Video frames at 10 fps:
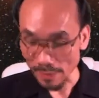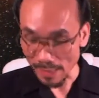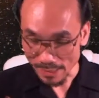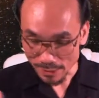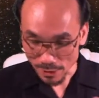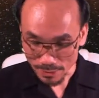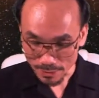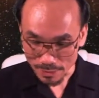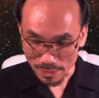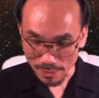They
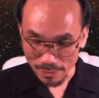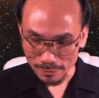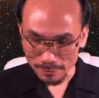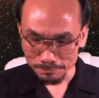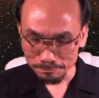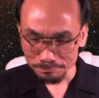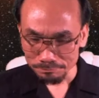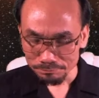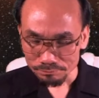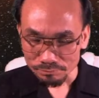just
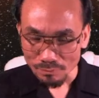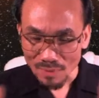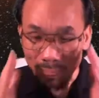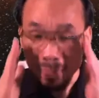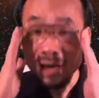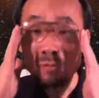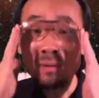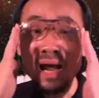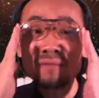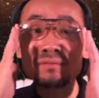they
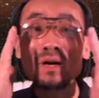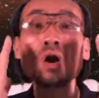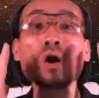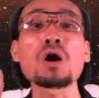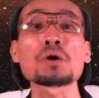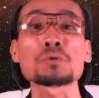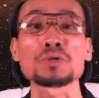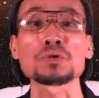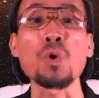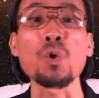don't have the
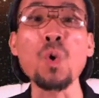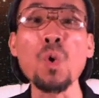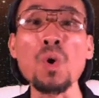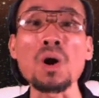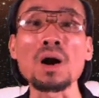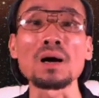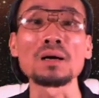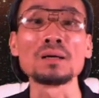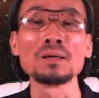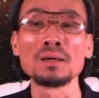courage,
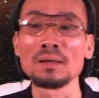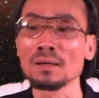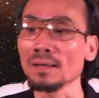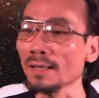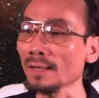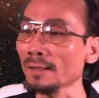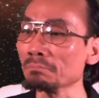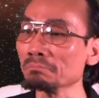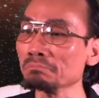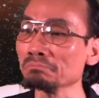or
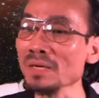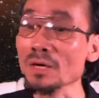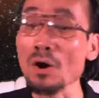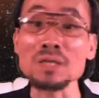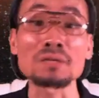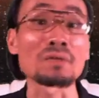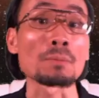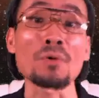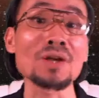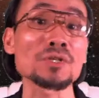because of the
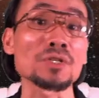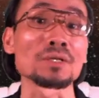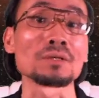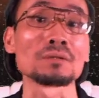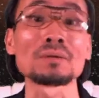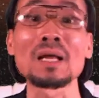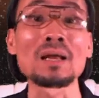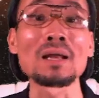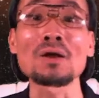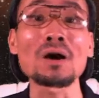pressure,
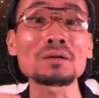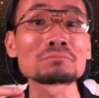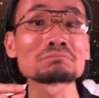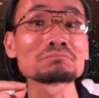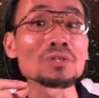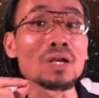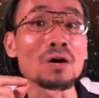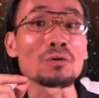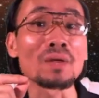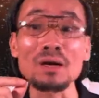they're not
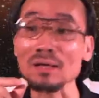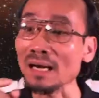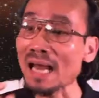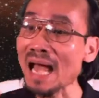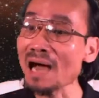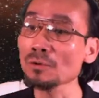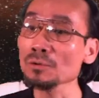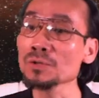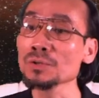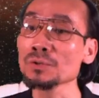they're not
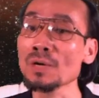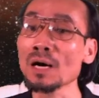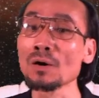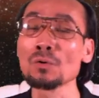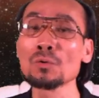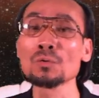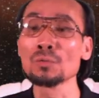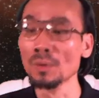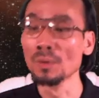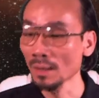allowed to go